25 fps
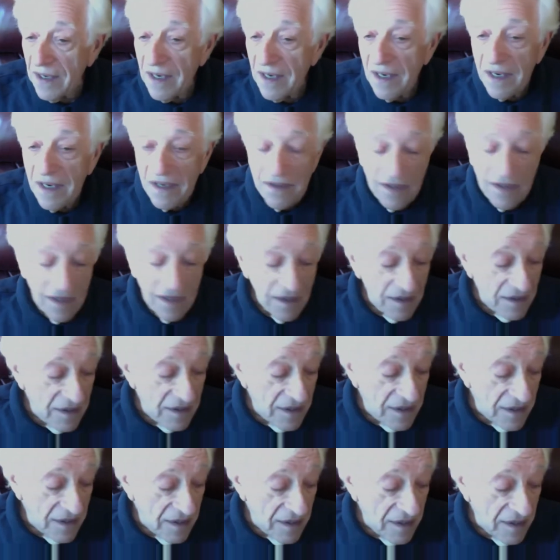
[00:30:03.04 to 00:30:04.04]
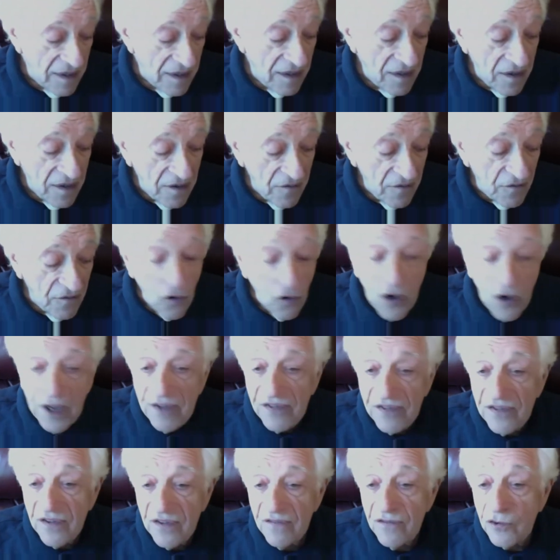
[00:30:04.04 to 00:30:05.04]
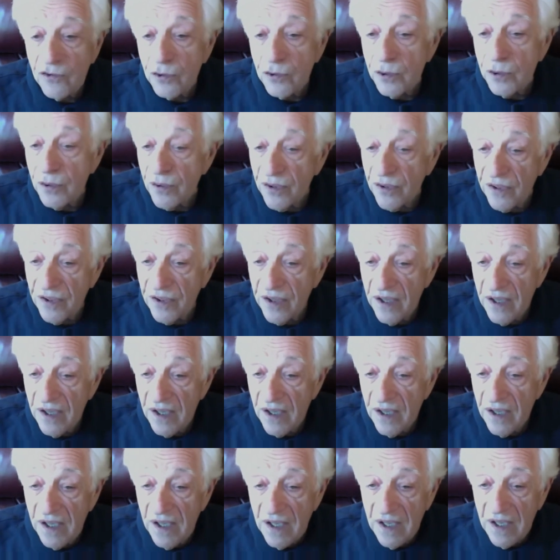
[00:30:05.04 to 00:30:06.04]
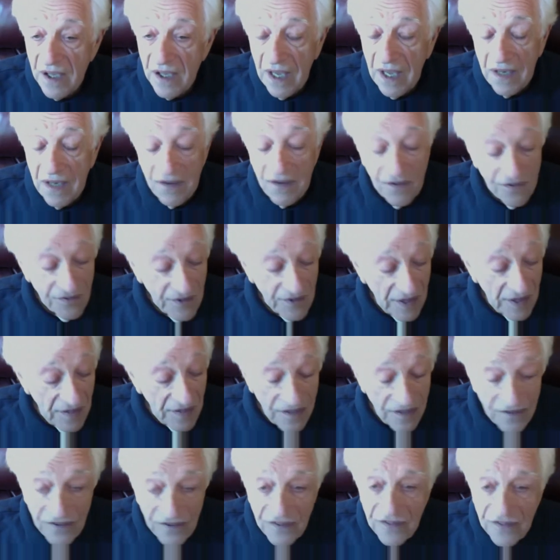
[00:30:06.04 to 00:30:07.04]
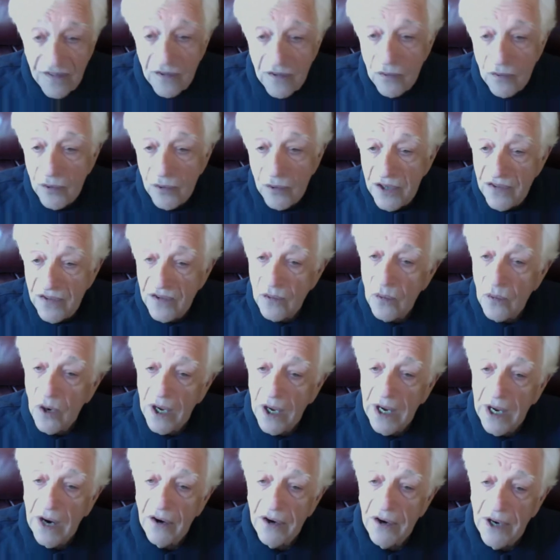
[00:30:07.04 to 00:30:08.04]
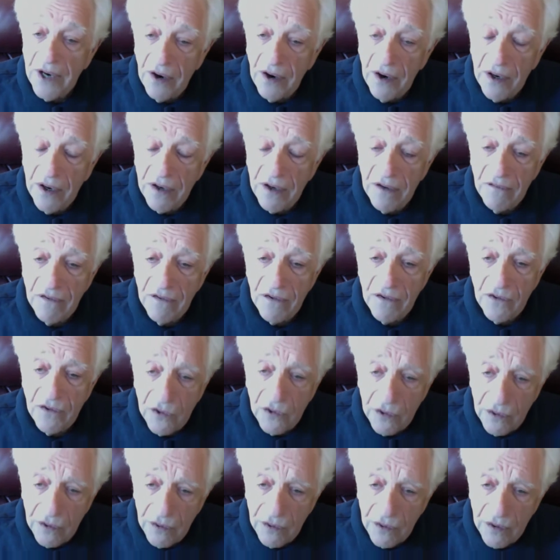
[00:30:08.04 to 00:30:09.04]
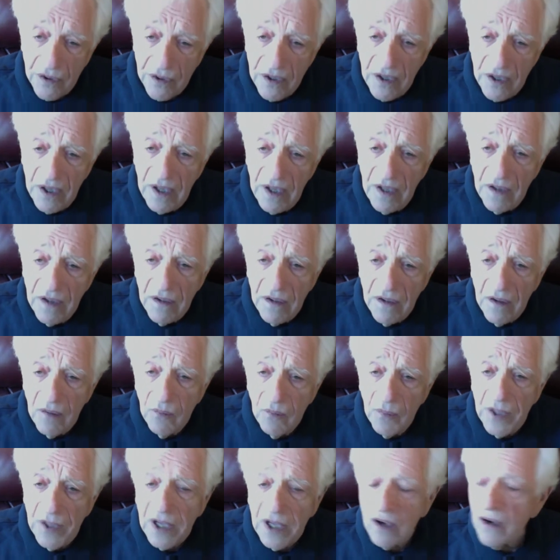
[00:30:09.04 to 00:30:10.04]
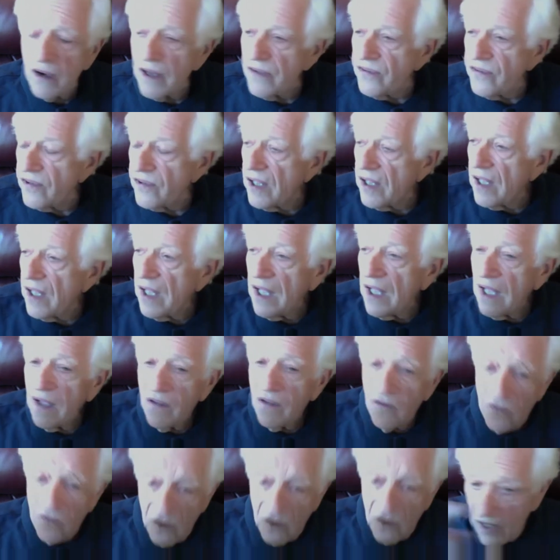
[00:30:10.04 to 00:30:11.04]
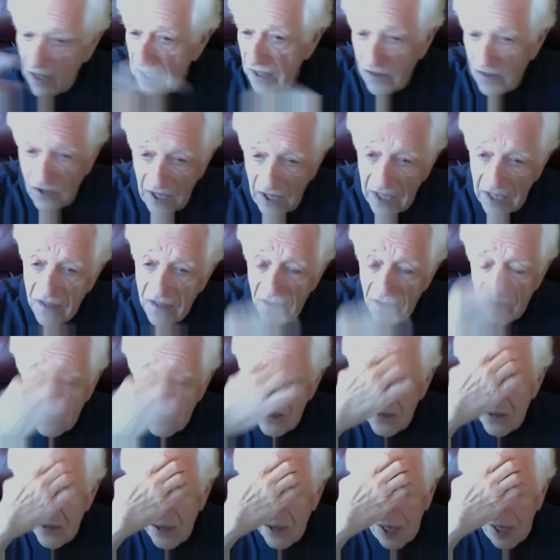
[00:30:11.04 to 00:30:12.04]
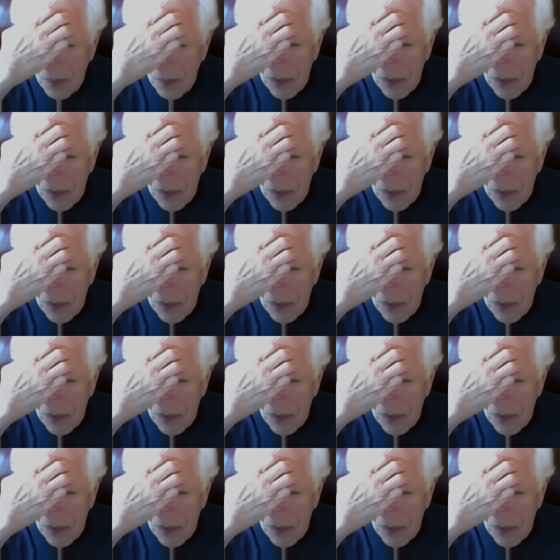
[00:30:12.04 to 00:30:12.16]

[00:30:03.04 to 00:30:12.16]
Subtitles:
the voice of truth, and to say this is the reason why our narrative is true. Because take this example